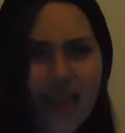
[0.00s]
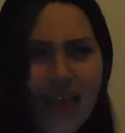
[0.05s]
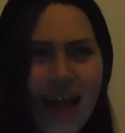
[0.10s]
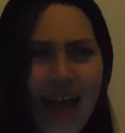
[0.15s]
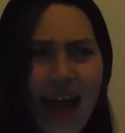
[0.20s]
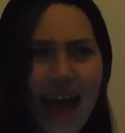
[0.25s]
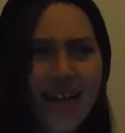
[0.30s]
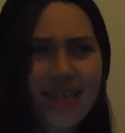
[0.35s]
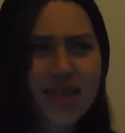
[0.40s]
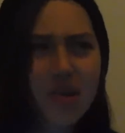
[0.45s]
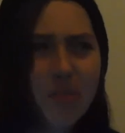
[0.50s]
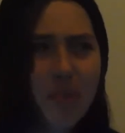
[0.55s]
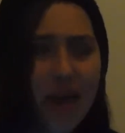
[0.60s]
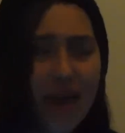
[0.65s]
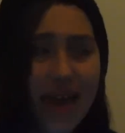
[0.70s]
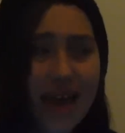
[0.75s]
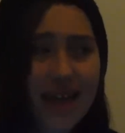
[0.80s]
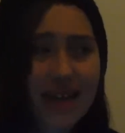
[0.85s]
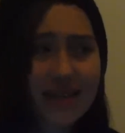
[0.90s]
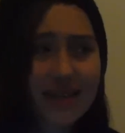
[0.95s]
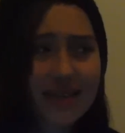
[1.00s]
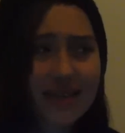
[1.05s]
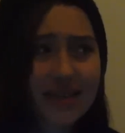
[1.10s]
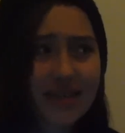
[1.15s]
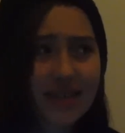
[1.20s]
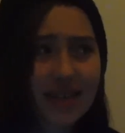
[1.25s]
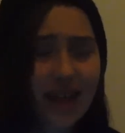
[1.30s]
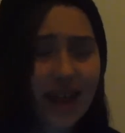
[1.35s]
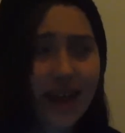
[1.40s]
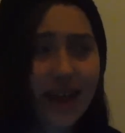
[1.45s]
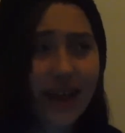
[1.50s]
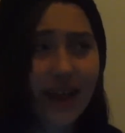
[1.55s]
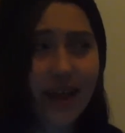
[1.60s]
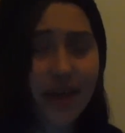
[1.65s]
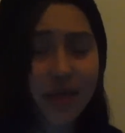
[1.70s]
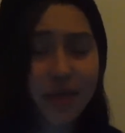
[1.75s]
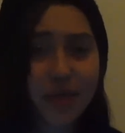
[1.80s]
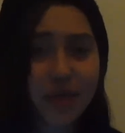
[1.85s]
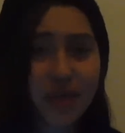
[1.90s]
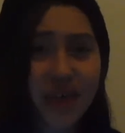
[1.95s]
has a band, and I
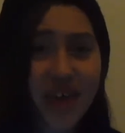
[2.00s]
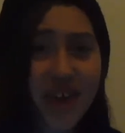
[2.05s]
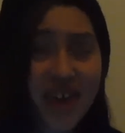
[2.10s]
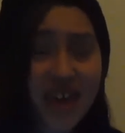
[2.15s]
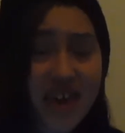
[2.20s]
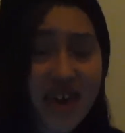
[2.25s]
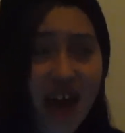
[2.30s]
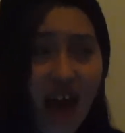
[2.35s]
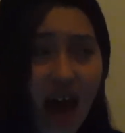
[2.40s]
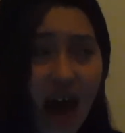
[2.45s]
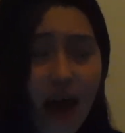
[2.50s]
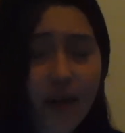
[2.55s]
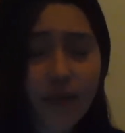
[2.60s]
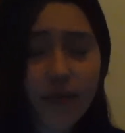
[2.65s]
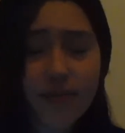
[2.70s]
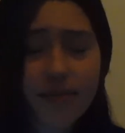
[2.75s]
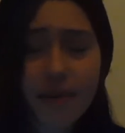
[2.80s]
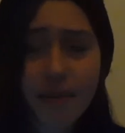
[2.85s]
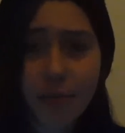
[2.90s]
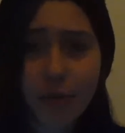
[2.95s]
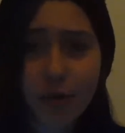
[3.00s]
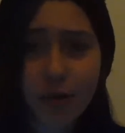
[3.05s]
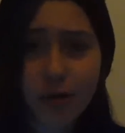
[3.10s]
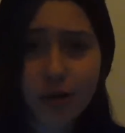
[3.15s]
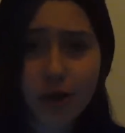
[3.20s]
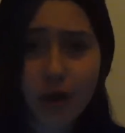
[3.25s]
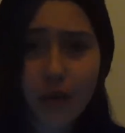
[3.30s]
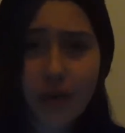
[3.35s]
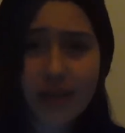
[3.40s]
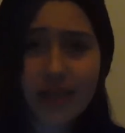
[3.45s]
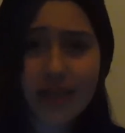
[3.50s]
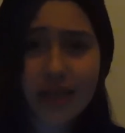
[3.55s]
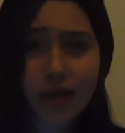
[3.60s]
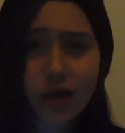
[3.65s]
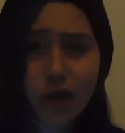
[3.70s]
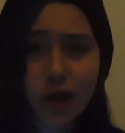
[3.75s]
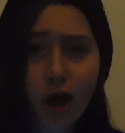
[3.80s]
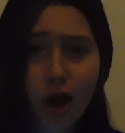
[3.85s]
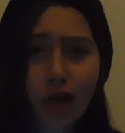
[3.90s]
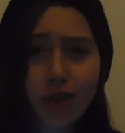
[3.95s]
think I remember going to their
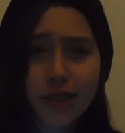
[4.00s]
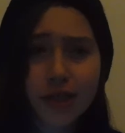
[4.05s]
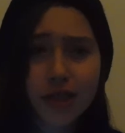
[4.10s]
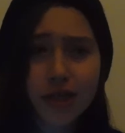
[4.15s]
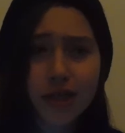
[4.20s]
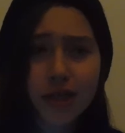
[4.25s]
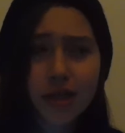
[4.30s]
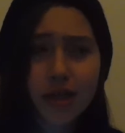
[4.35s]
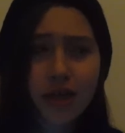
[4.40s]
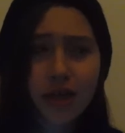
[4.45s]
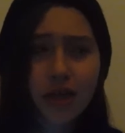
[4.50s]
concert,